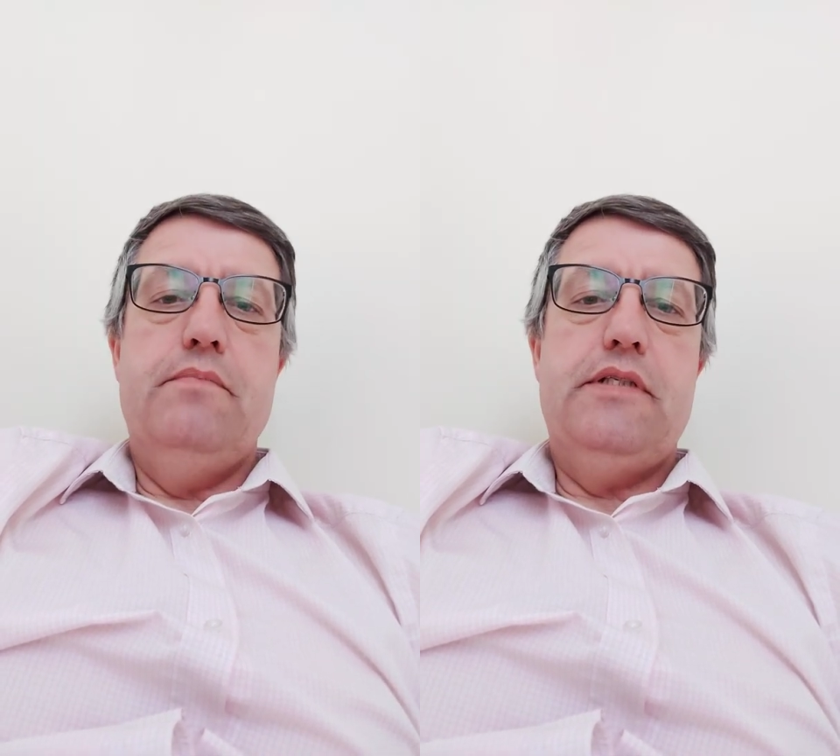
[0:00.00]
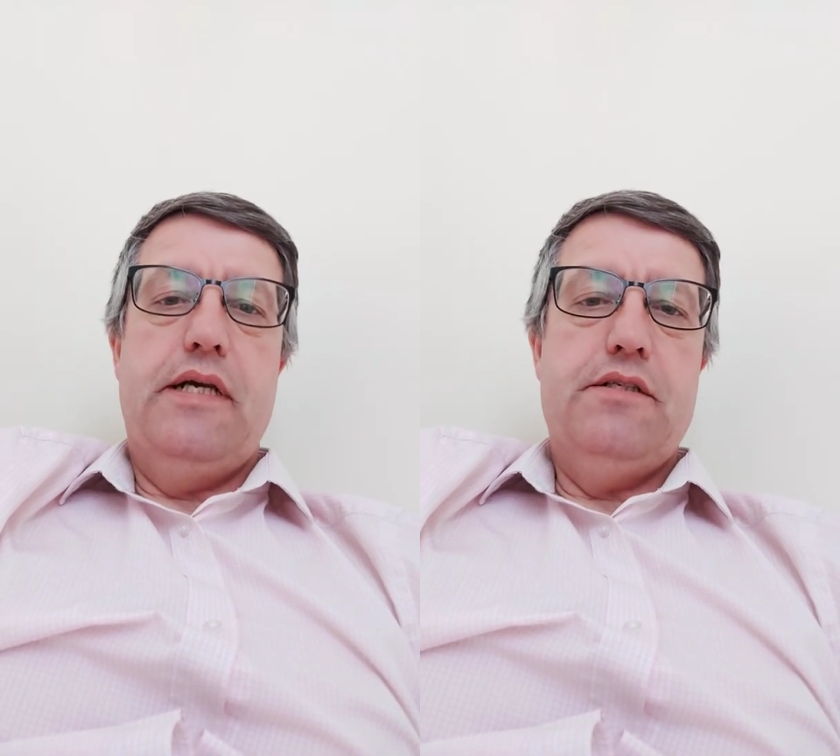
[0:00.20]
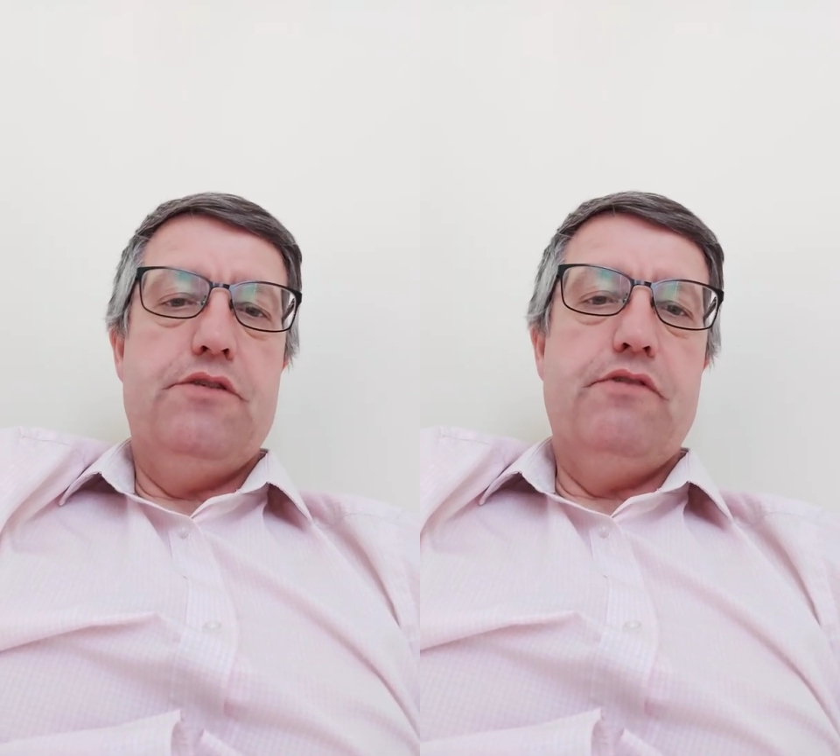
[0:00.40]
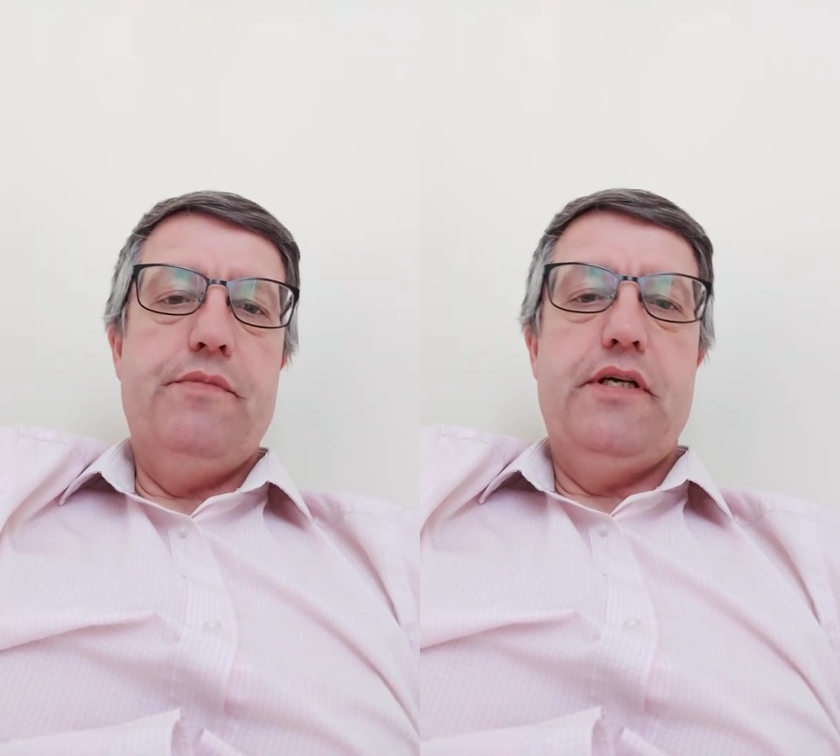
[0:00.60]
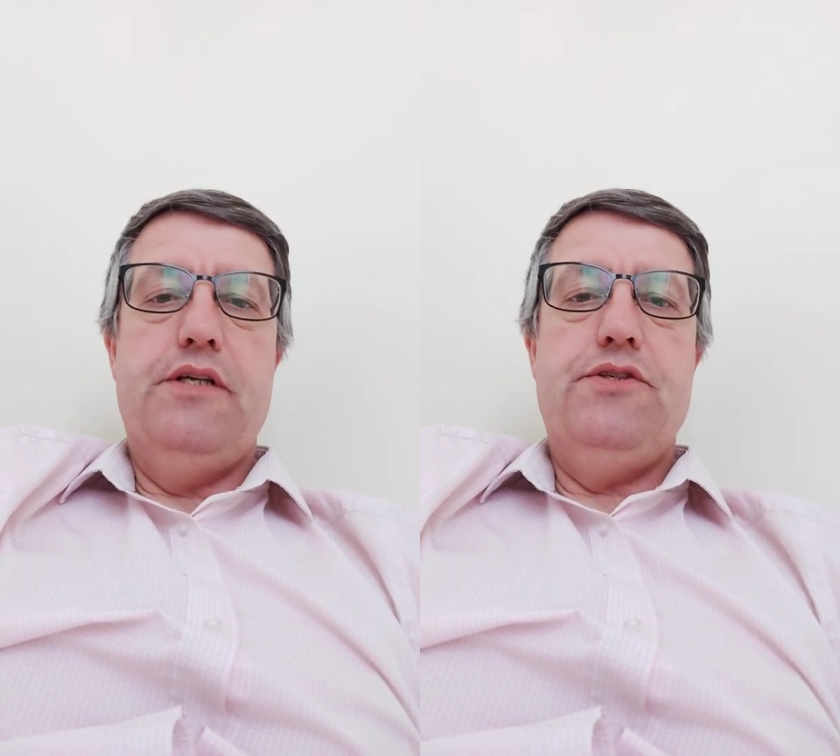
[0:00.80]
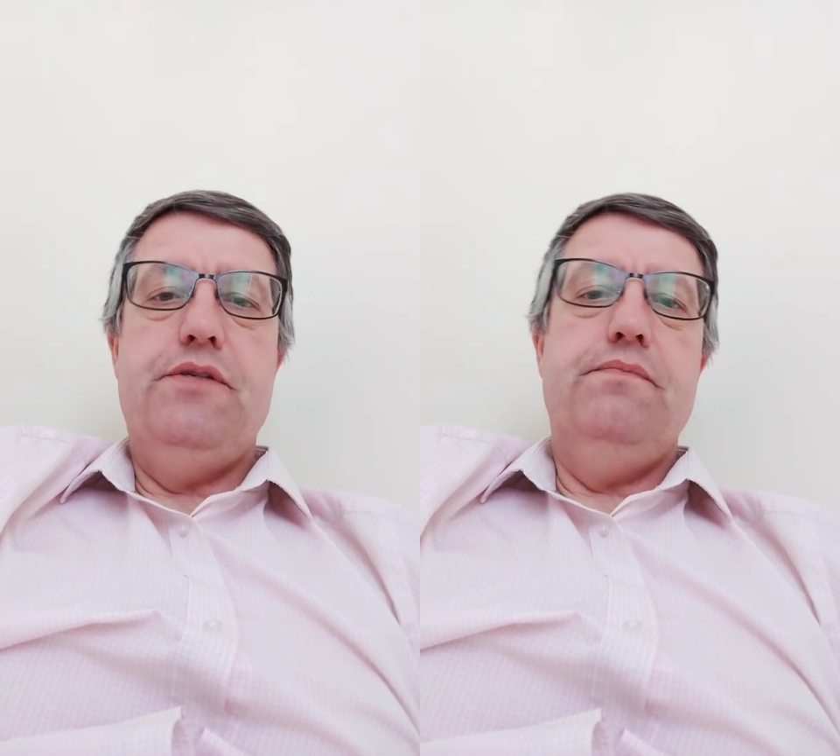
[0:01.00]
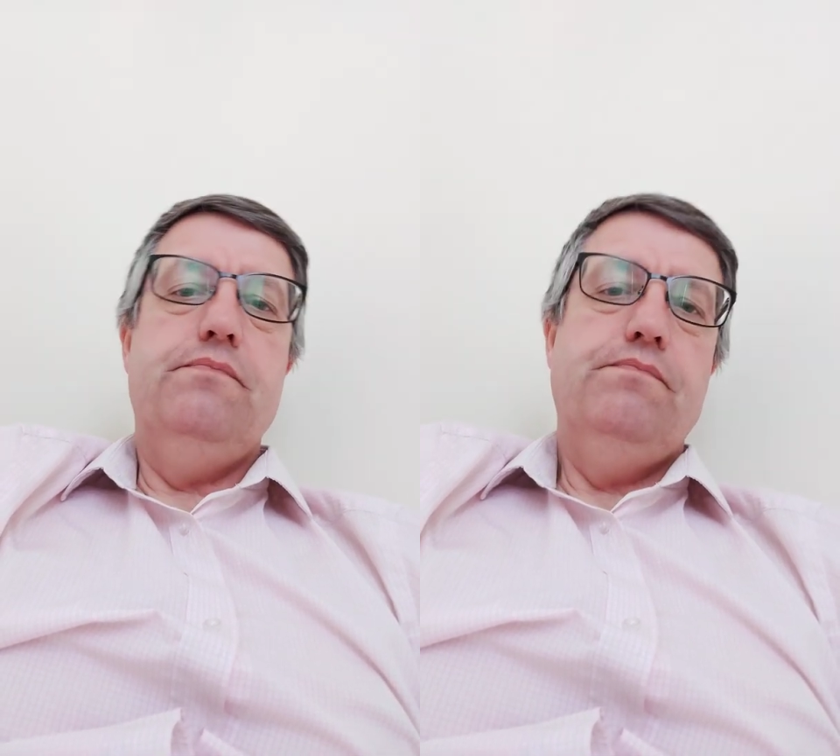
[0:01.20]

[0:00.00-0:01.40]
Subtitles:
sex discrimination.